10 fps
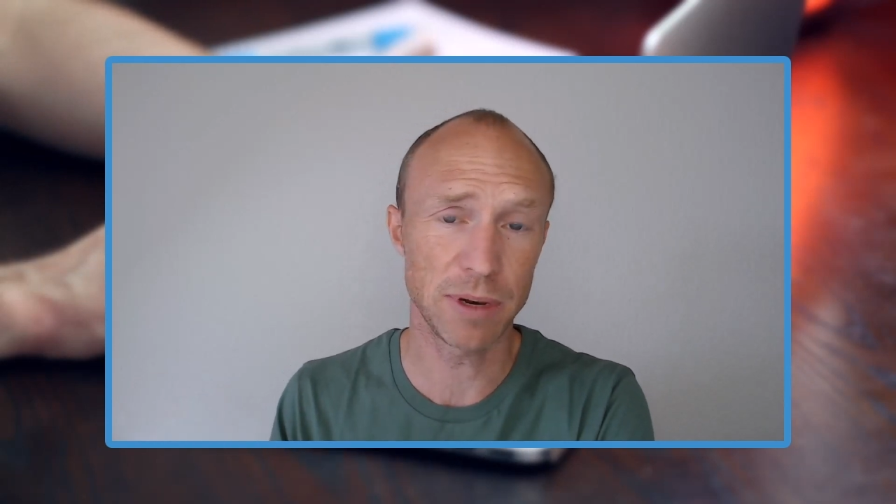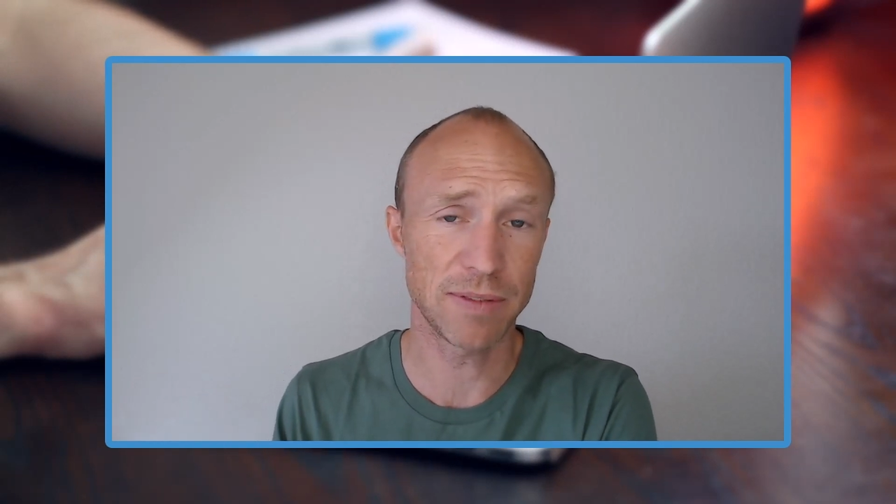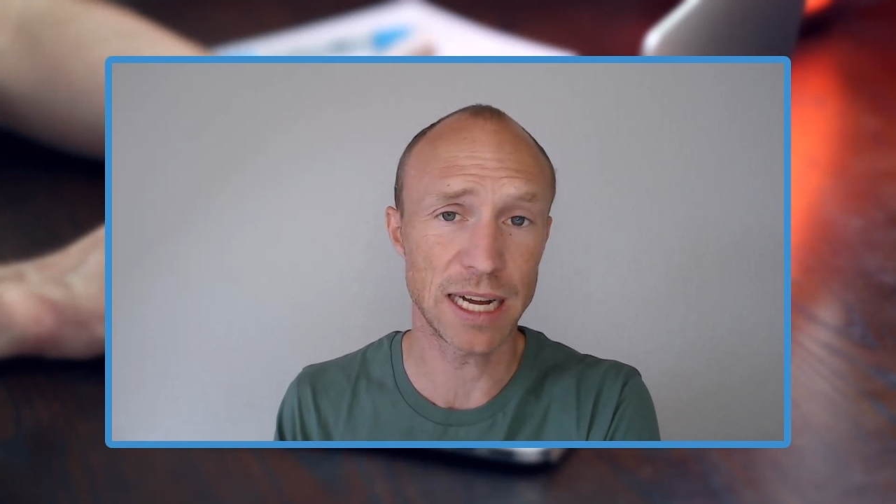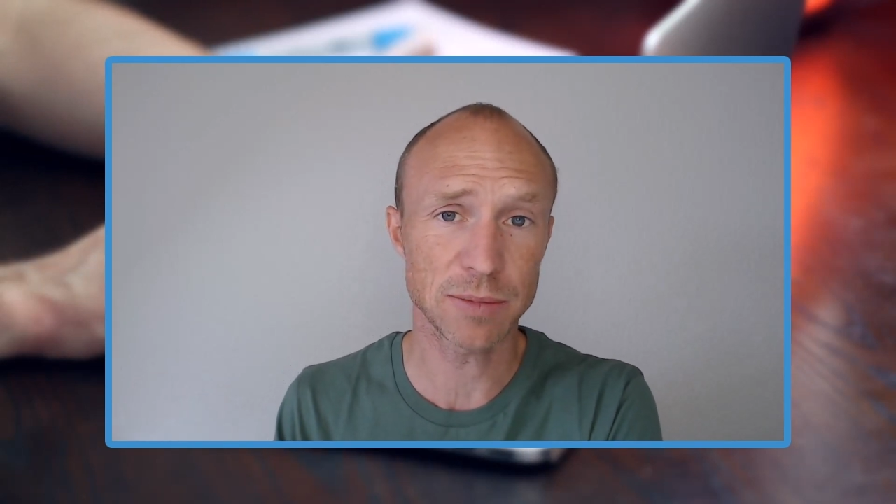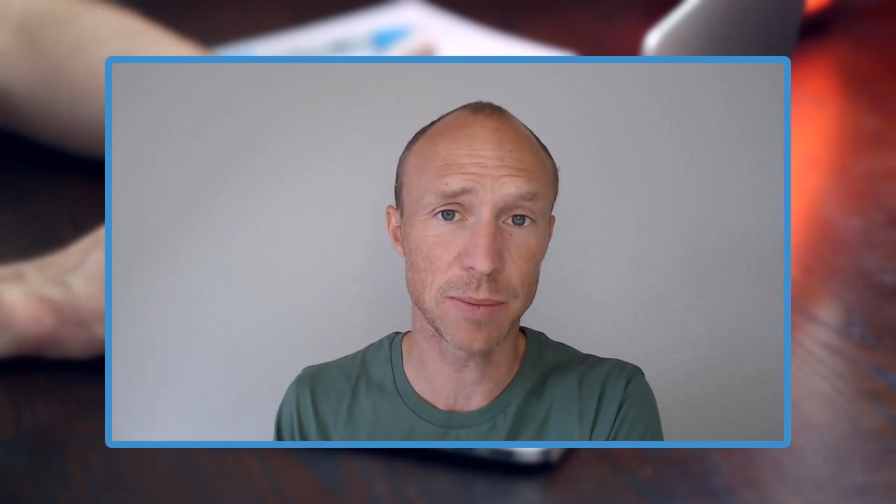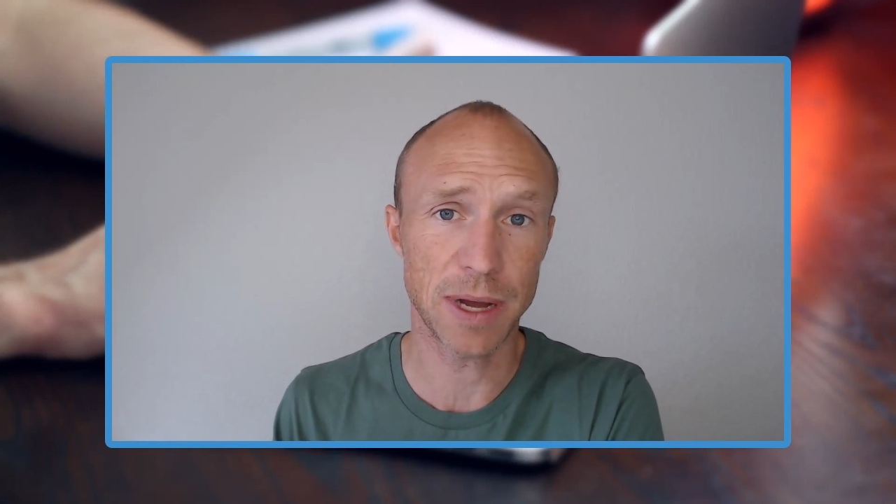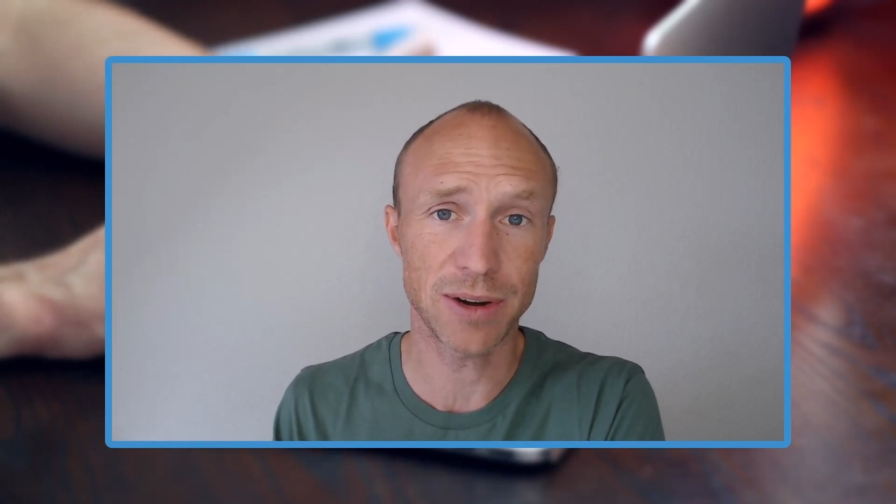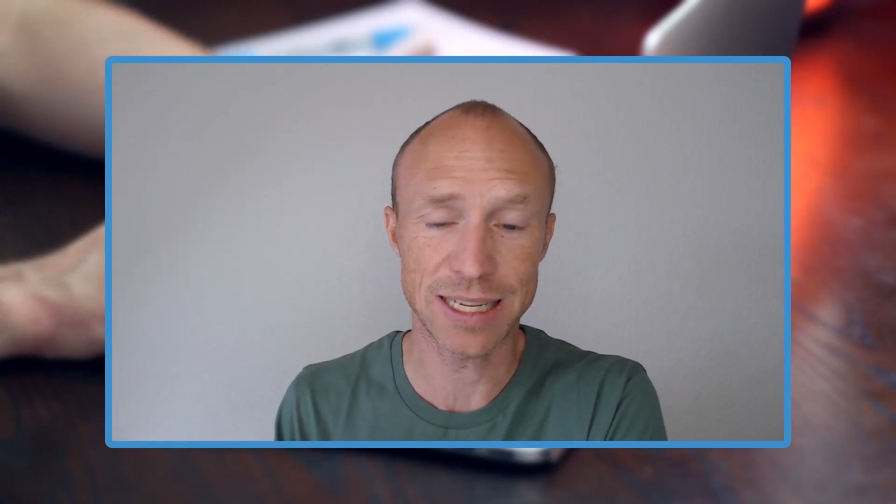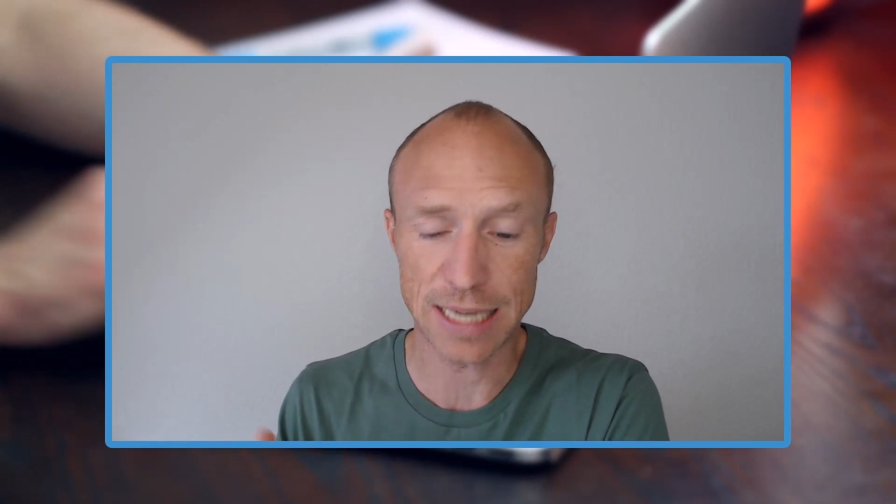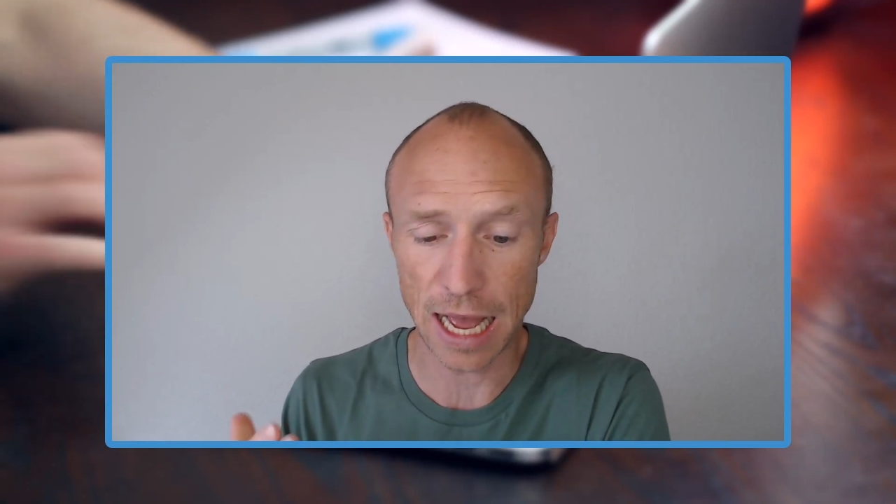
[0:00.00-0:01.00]
have asked me about
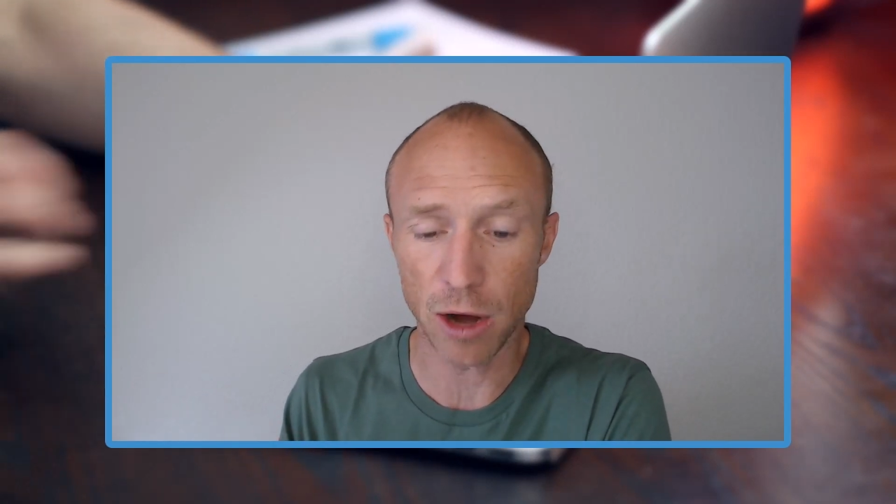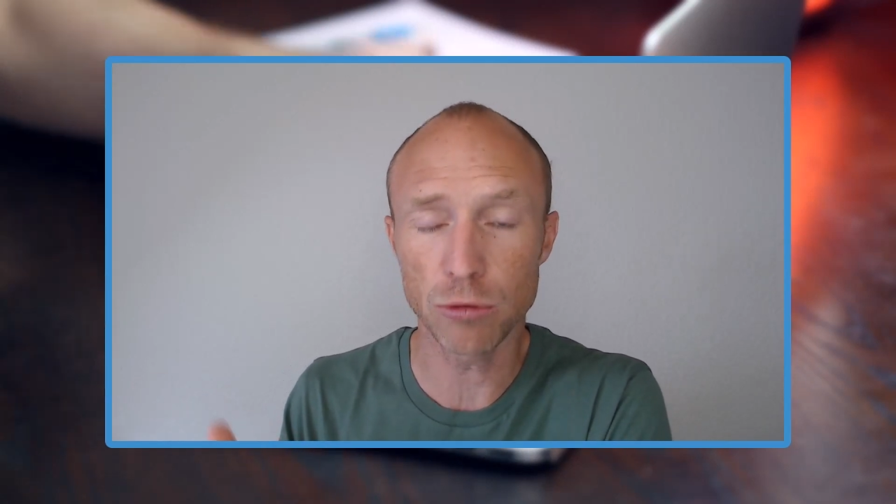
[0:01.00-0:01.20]
is how